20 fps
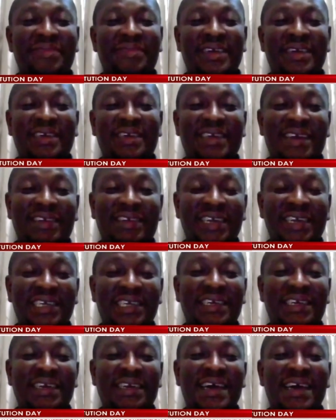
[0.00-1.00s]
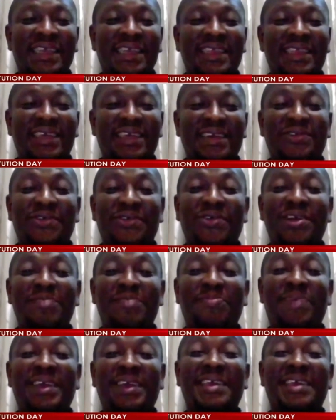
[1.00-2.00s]
his assertion that it's
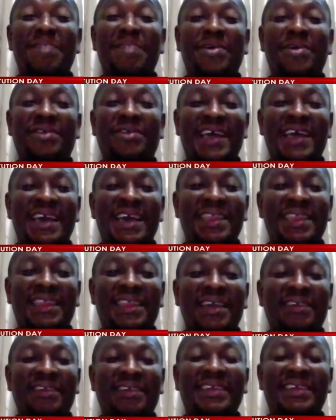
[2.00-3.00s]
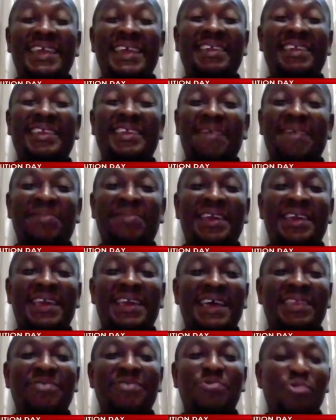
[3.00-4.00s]
only President Mills that he thinks did
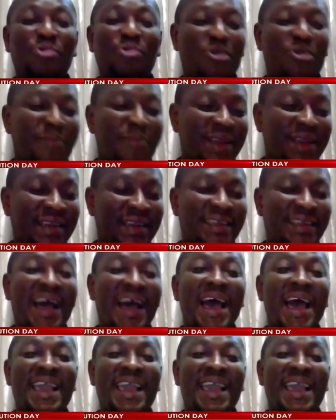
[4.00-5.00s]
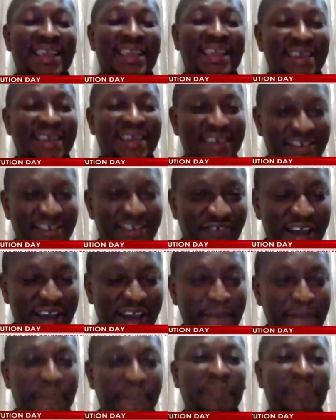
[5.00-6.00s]
something that he would commend, I
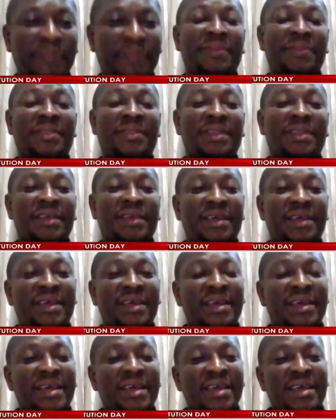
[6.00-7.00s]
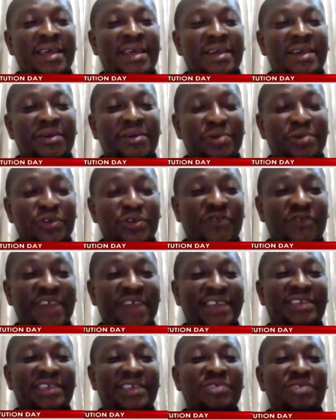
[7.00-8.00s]
differ those of
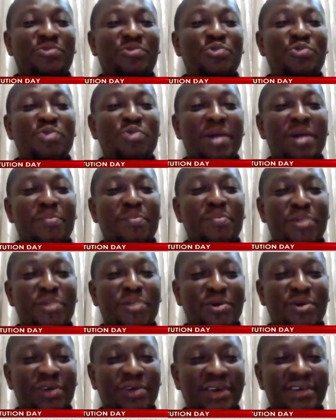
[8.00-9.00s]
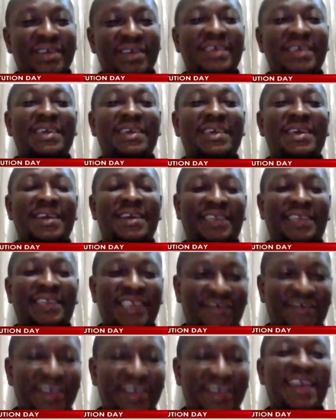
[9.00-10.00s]
us who were born in the
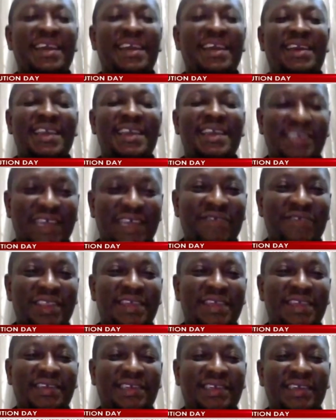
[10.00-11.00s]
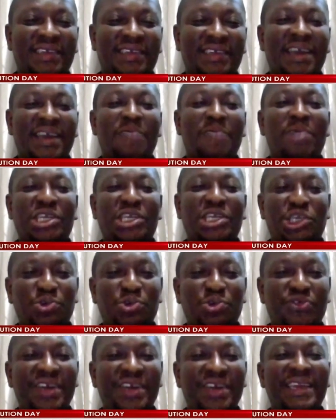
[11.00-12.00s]
late 70s and were
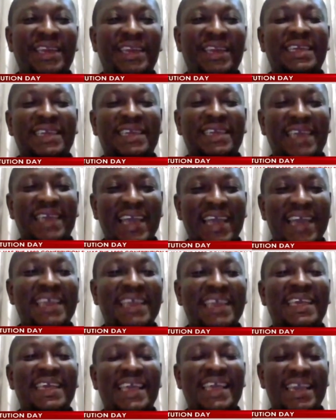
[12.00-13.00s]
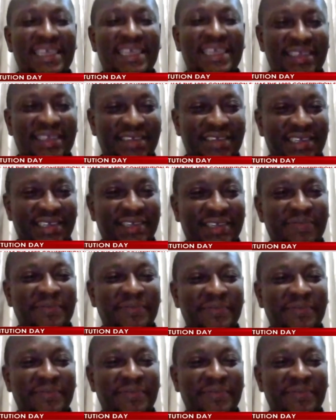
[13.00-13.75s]
children in the early 80s,